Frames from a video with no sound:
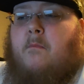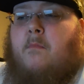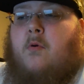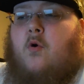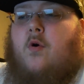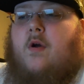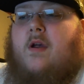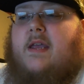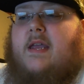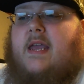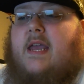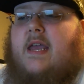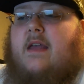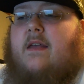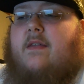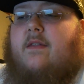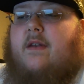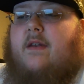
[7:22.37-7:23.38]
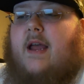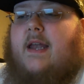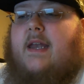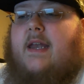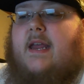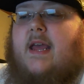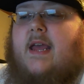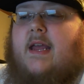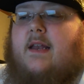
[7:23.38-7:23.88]
Boy Keith
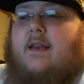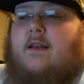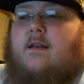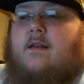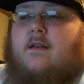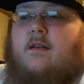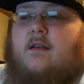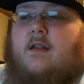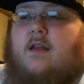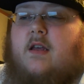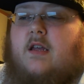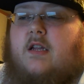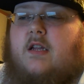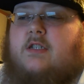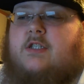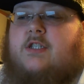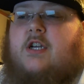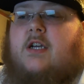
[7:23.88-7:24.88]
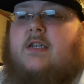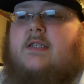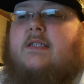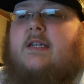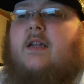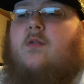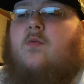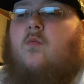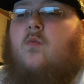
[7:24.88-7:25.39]
98,
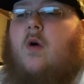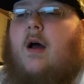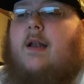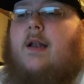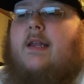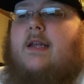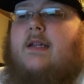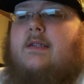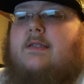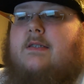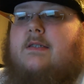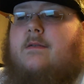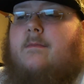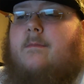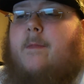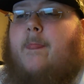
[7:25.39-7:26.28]
Justin Watkins,